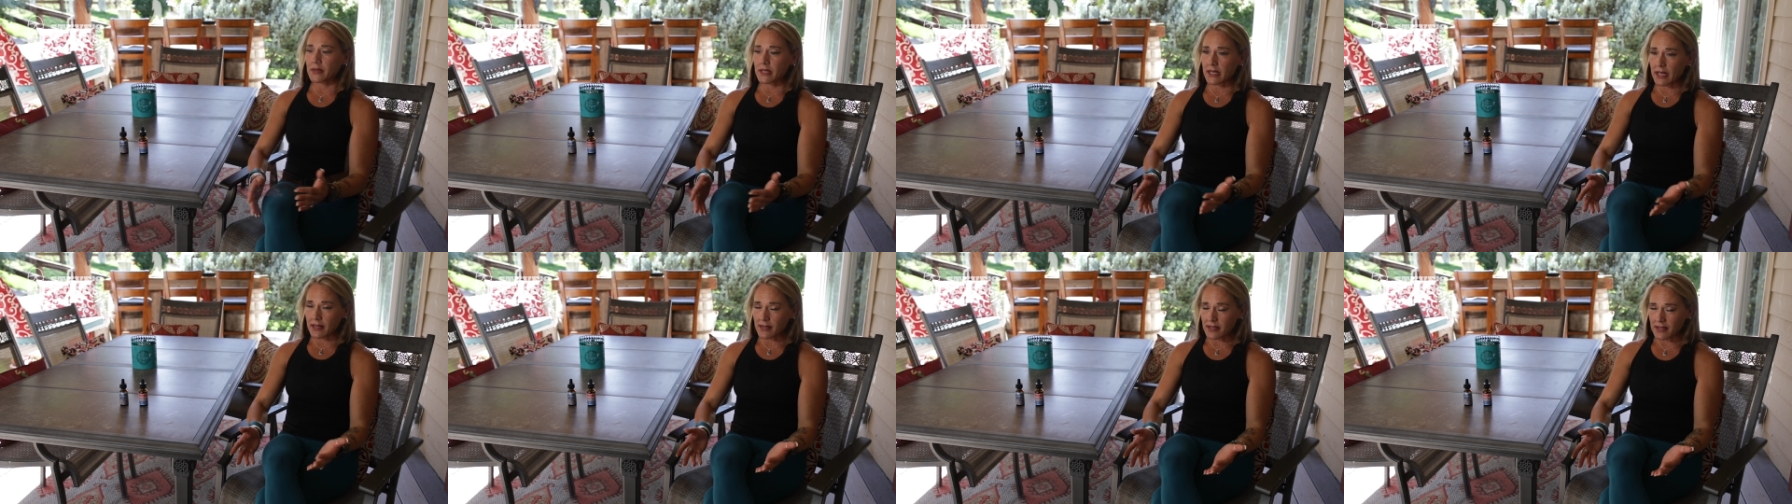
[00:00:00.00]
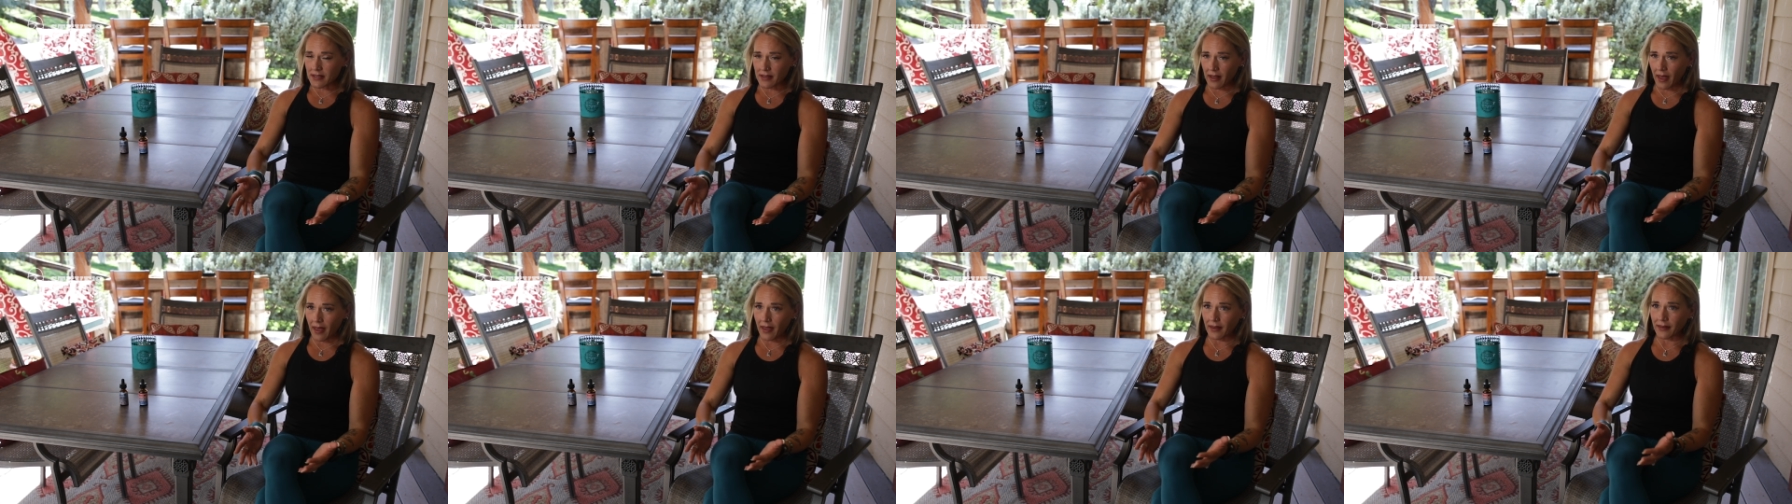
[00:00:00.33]

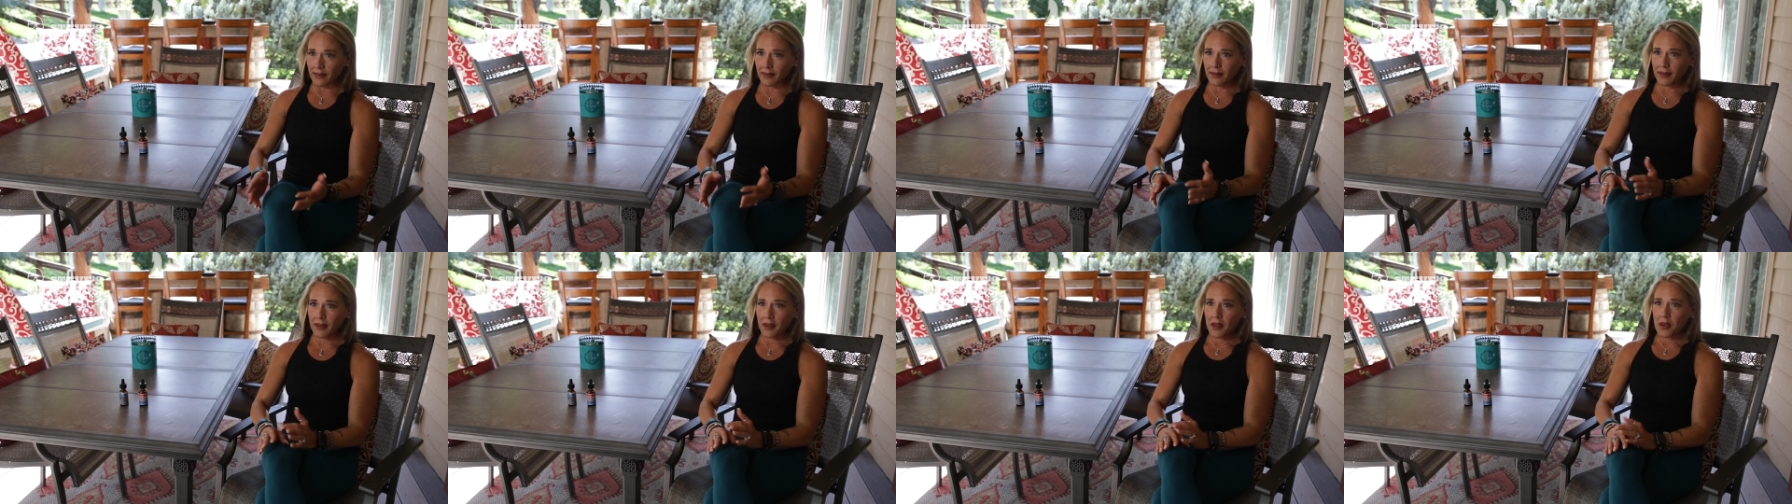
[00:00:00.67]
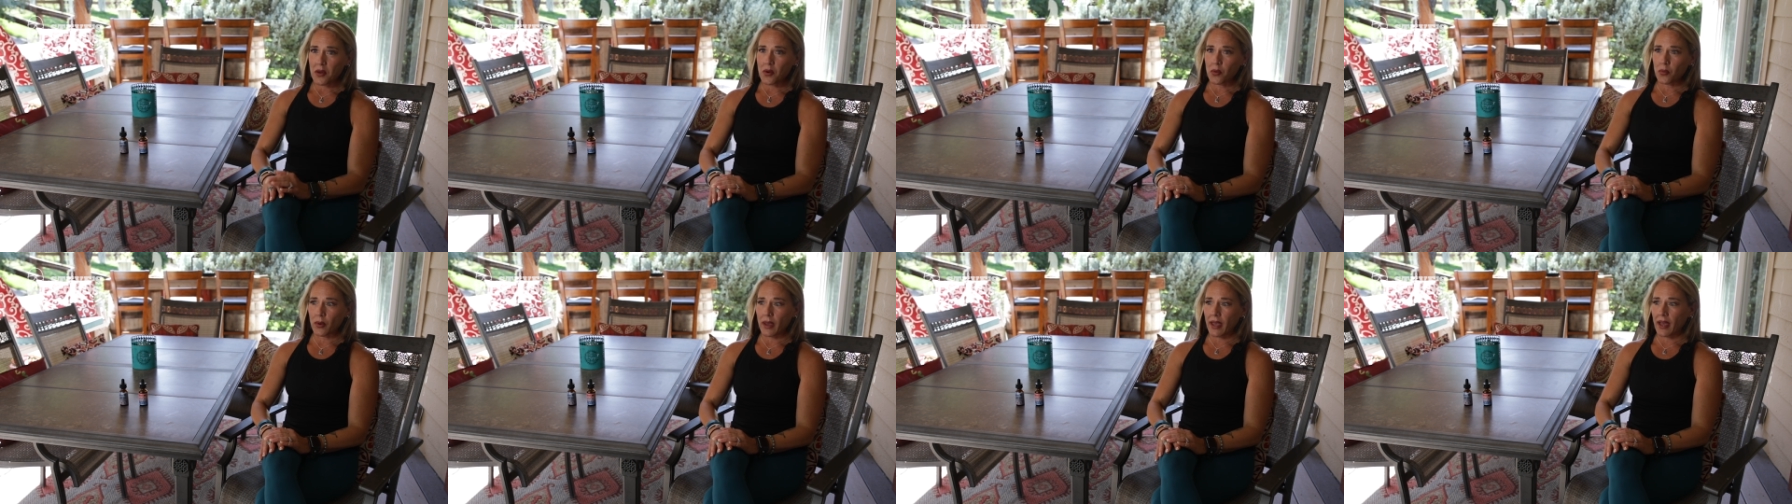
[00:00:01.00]
Since then,
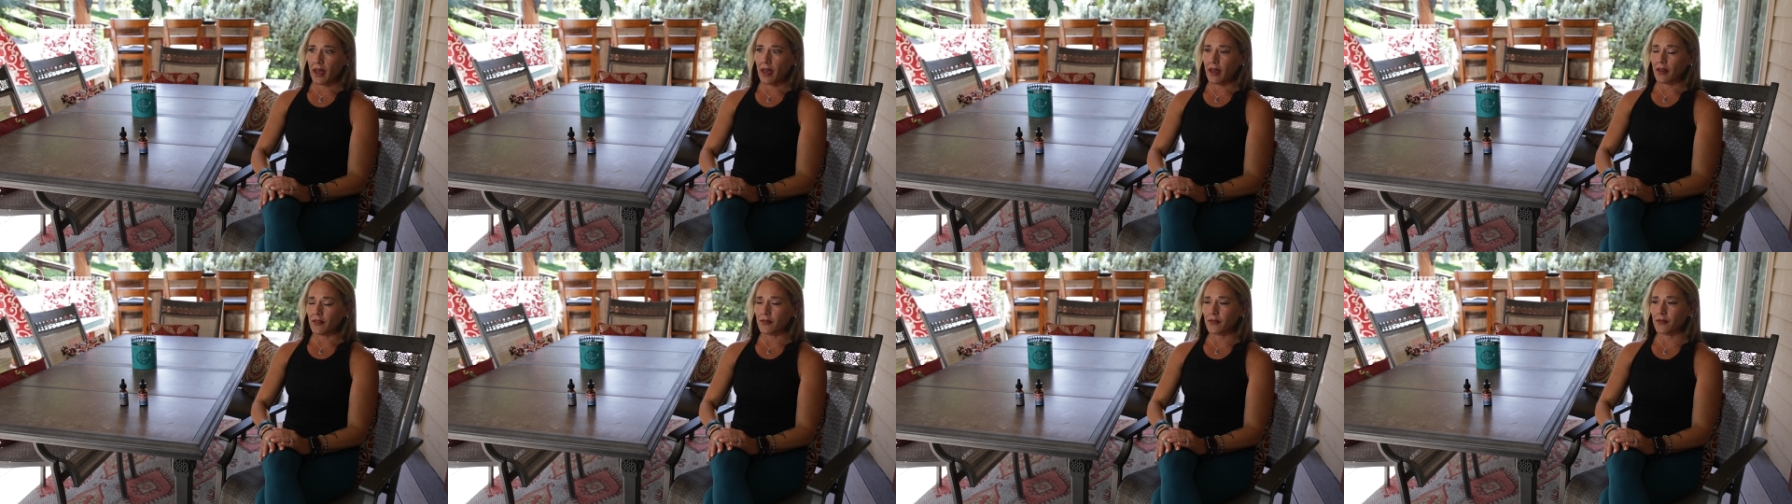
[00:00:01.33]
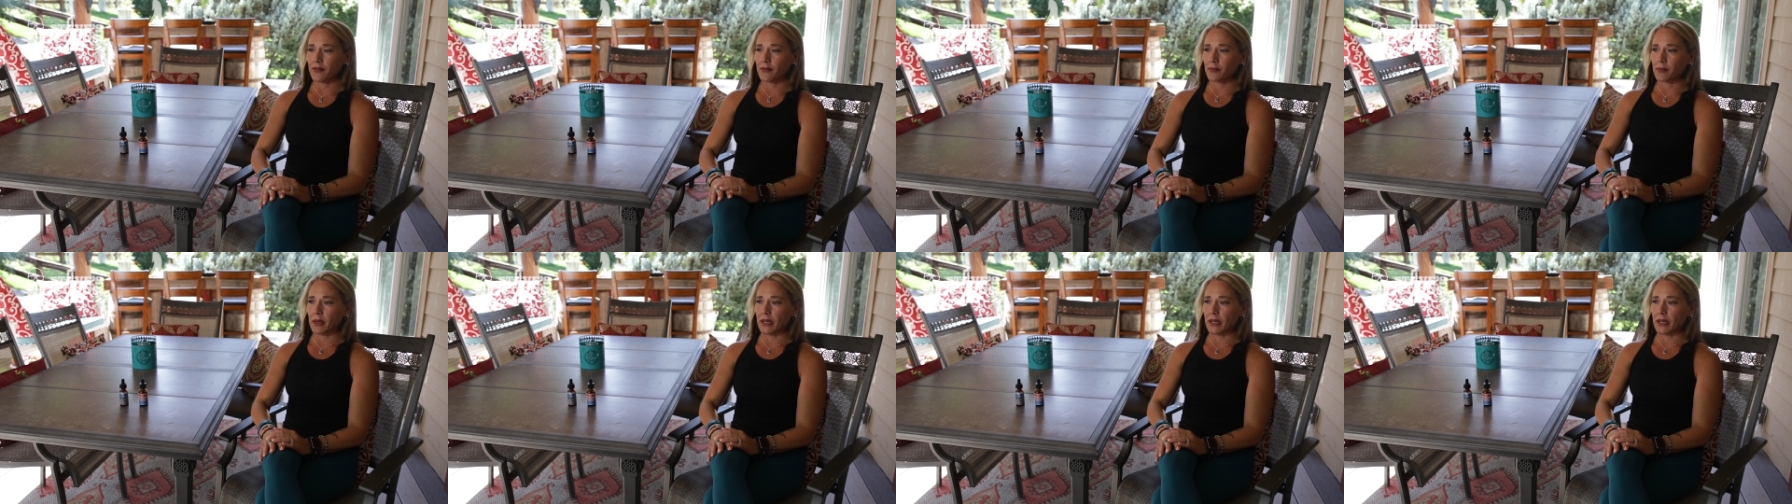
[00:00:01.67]
we have